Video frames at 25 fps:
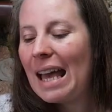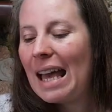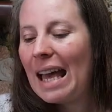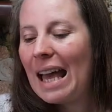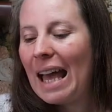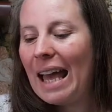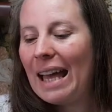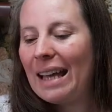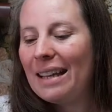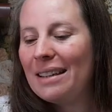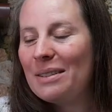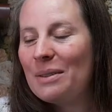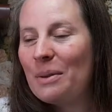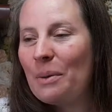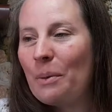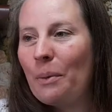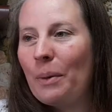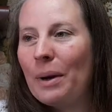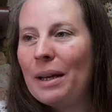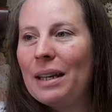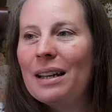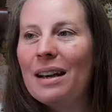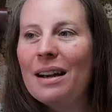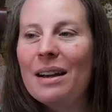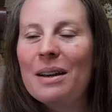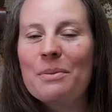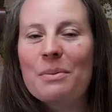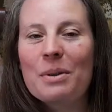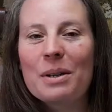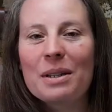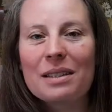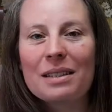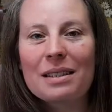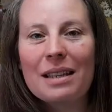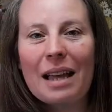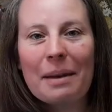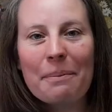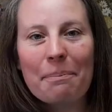And when I
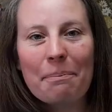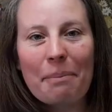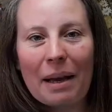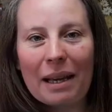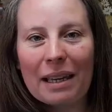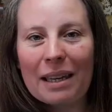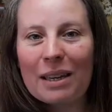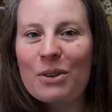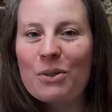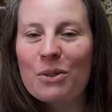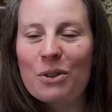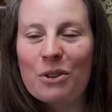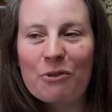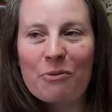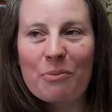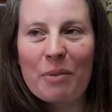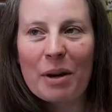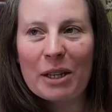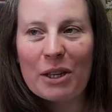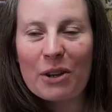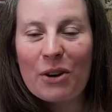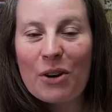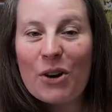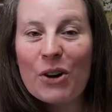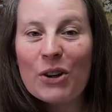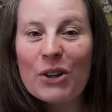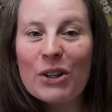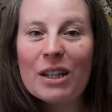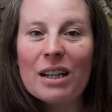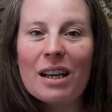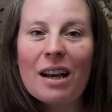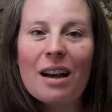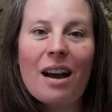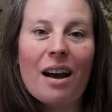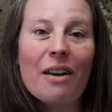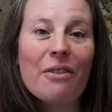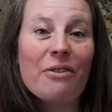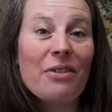was unpacking all of my yarn,
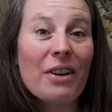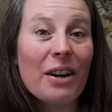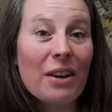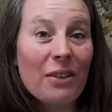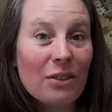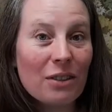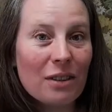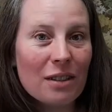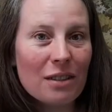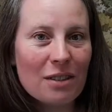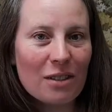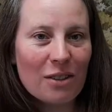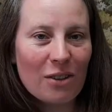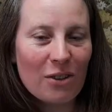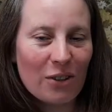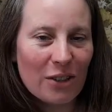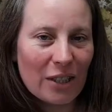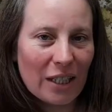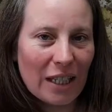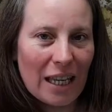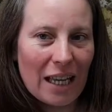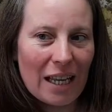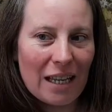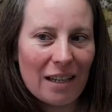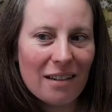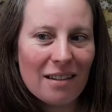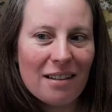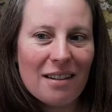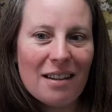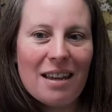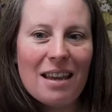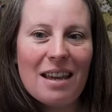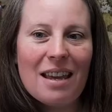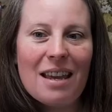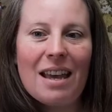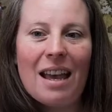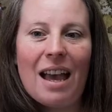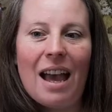I found this yarn again.
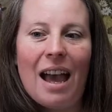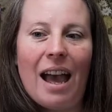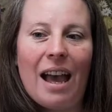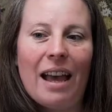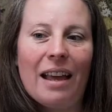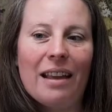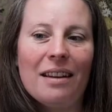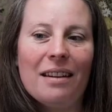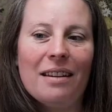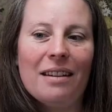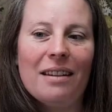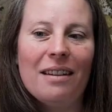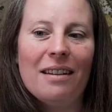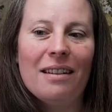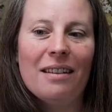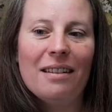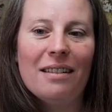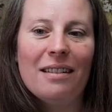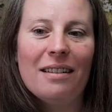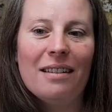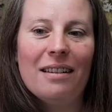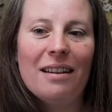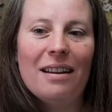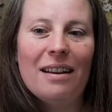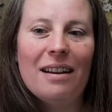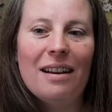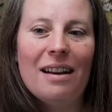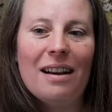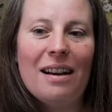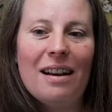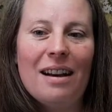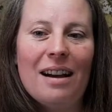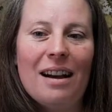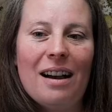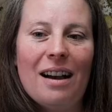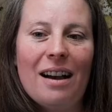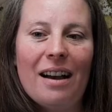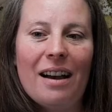And
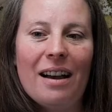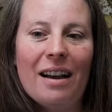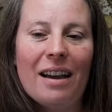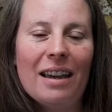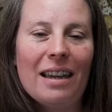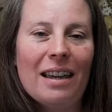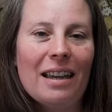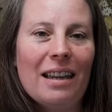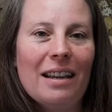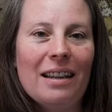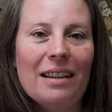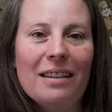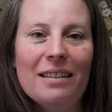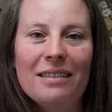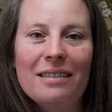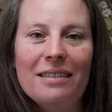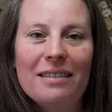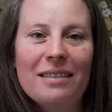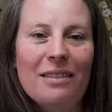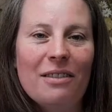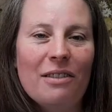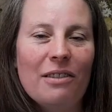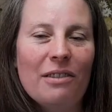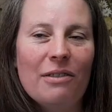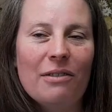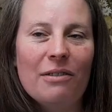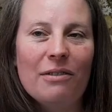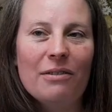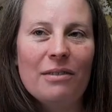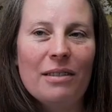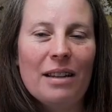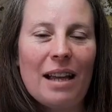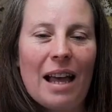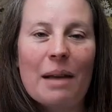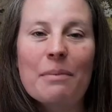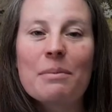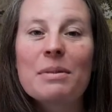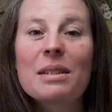I
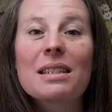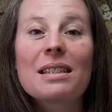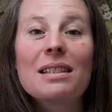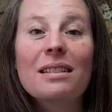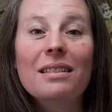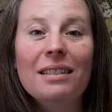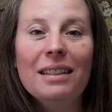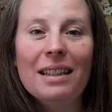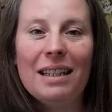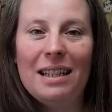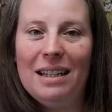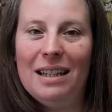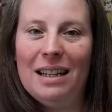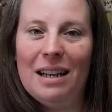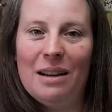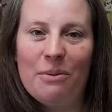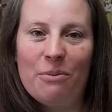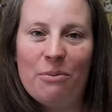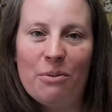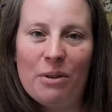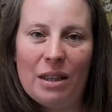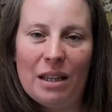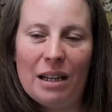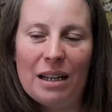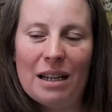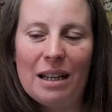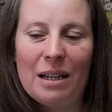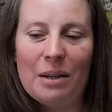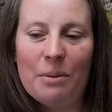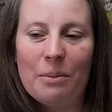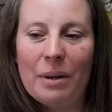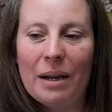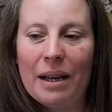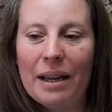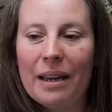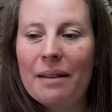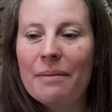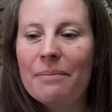am still in love with the
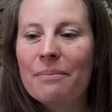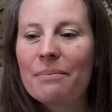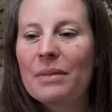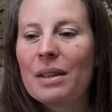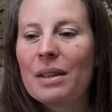colorway.